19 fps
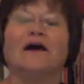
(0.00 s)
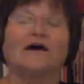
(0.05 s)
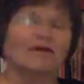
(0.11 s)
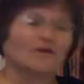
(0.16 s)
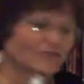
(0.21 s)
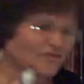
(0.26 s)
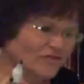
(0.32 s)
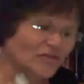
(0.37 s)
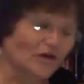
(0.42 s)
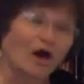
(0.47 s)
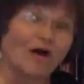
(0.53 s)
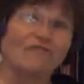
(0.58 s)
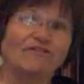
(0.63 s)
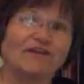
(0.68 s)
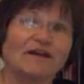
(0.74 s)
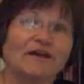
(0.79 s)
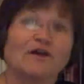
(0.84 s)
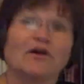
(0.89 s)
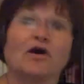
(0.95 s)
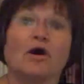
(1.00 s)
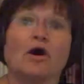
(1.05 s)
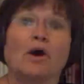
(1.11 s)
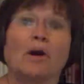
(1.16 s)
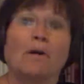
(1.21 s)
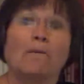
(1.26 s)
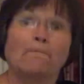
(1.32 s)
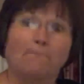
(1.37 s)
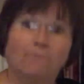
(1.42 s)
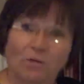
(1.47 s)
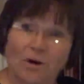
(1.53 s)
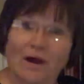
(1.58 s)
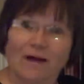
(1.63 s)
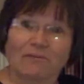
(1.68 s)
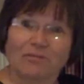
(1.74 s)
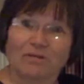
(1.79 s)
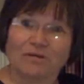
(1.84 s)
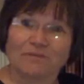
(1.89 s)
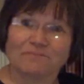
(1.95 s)
Solving
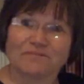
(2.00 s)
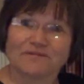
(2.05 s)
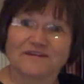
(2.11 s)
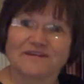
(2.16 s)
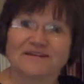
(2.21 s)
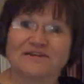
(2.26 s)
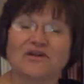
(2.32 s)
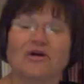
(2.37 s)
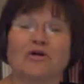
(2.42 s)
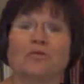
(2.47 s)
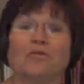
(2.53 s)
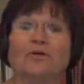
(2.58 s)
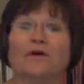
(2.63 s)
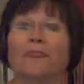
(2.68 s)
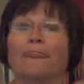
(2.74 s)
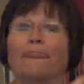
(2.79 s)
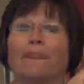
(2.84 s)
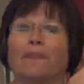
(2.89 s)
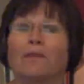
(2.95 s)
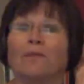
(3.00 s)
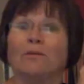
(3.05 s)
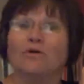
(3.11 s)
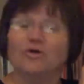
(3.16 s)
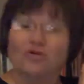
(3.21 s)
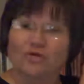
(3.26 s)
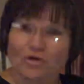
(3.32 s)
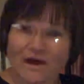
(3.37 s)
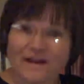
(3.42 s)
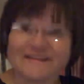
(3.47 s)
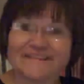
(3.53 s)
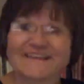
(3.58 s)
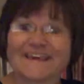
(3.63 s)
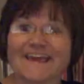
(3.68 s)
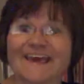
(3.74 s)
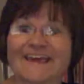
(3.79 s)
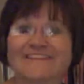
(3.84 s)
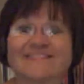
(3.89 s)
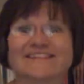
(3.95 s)
problems with
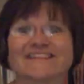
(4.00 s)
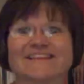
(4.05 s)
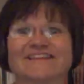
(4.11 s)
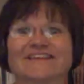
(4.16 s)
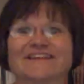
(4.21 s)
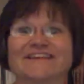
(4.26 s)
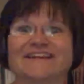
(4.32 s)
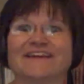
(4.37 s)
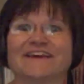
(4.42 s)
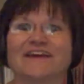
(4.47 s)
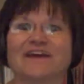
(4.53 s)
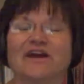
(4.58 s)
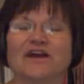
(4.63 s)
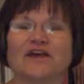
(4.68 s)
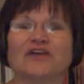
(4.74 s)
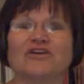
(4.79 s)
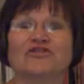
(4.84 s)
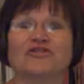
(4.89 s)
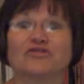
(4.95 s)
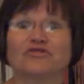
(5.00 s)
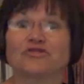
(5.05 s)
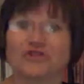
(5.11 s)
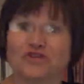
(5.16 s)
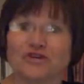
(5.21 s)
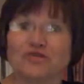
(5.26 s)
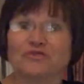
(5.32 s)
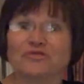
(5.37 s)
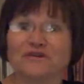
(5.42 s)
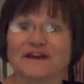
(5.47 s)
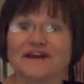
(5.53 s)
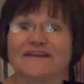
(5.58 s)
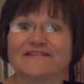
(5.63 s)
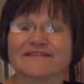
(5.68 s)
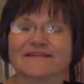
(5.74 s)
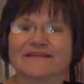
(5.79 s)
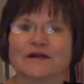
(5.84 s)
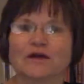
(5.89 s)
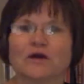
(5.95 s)
cross-canceling your
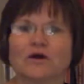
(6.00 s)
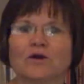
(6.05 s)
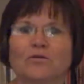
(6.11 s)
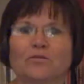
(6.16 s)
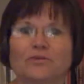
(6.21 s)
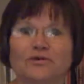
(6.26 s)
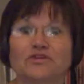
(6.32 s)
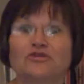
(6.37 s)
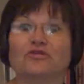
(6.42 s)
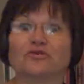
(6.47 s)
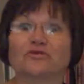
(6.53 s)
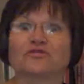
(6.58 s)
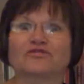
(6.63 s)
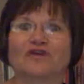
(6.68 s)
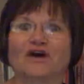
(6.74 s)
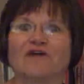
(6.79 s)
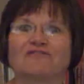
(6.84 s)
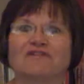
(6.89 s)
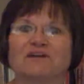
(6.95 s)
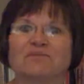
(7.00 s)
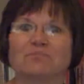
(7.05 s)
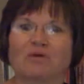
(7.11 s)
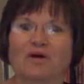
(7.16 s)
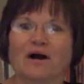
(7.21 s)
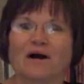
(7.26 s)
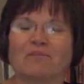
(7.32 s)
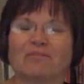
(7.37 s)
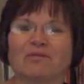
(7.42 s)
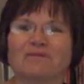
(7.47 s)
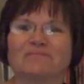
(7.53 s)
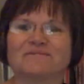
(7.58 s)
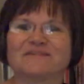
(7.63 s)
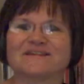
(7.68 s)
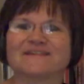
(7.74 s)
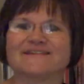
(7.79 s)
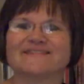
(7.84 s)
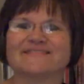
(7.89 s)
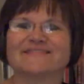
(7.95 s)
units when you're solving
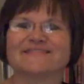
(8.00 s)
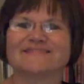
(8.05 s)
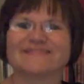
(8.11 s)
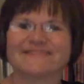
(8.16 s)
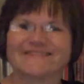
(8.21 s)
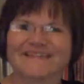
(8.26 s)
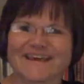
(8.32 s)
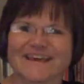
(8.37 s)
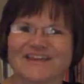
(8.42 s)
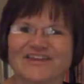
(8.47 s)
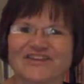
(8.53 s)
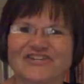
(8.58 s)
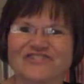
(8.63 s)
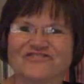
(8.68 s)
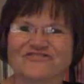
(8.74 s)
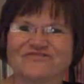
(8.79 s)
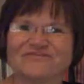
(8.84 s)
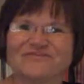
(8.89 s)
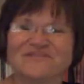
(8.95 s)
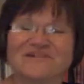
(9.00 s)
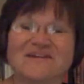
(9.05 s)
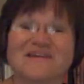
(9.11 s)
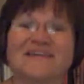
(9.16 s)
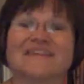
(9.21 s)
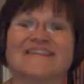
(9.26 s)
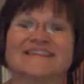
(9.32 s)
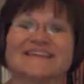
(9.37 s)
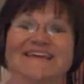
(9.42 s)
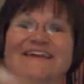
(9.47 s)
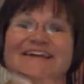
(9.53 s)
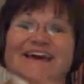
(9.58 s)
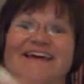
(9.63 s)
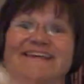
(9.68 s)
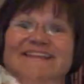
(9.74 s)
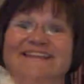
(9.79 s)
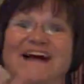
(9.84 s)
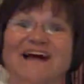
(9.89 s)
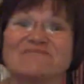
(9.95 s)
problems. Thank you. See you
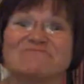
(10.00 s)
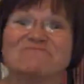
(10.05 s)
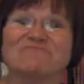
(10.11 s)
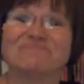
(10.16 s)
next time.